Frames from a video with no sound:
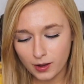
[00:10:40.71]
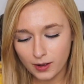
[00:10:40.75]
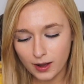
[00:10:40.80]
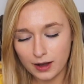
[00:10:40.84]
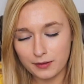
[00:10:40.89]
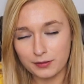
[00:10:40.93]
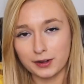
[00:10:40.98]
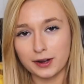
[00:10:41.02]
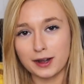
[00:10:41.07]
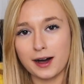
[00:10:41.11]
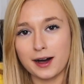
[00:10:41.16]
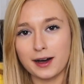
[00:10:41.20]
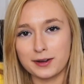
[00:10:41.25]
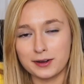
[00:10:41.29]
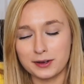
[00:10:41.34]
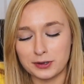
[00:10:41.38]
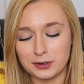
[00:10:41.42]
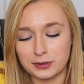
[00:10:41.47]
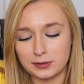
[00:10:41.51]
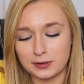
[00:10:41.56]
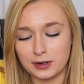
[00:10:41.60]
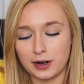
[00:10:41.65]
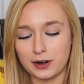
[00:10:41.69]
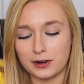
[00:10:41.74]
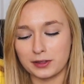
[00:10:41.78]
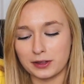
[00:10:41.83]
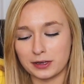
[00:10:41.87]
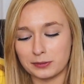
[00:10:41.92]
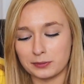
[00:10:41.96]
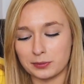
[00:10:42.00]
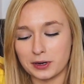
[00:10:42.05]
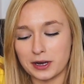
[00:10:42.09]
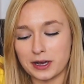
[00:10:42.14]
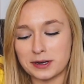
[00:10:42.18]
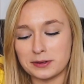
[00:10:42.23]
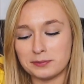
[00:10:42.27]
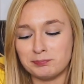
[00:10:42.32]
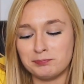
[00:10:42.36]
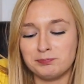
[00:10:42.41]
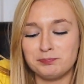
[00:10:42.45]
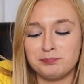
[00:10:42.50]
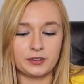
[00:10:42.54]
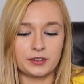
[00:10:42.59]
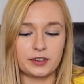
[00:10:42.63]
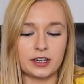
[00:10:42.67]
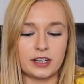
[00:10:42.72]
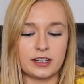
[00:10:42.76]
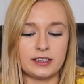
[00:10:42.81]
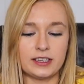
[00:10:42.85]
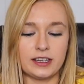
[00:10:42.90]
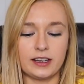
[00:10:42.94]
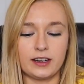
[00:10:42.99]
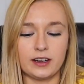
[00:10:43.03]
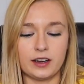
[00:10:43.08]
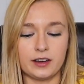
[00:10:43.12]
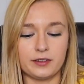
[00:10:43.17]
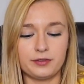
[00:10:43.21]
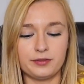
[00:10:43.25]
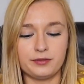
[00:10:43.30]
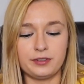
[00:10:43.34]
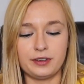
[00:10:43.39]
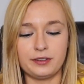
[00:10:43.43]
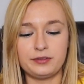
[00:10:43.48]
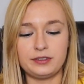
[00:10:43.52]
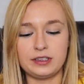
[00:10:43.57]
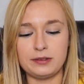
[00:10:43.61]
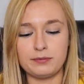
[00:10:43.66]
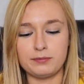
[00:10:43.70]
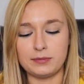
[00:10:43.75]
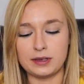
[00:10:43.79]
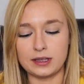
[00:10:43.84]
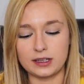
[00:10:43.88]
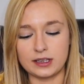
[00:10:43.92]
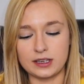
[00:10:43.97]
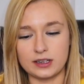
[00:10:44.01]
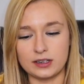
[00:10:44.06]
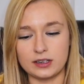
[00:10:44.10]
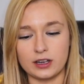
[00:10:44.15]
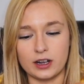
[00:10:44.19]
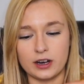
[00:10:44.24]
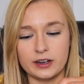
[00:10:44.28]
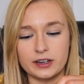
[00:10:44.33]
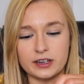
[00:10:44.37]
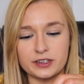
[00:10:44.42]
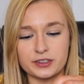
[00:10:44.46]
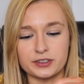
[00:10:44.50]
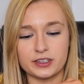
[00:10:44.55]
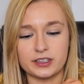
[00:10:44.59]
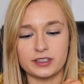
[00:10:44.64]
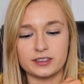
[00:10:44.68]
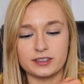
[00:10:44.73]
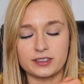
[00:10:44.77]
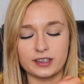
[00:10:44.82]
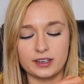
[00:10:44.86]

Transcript: avocado garlic bread after I take off 50 million garnishes.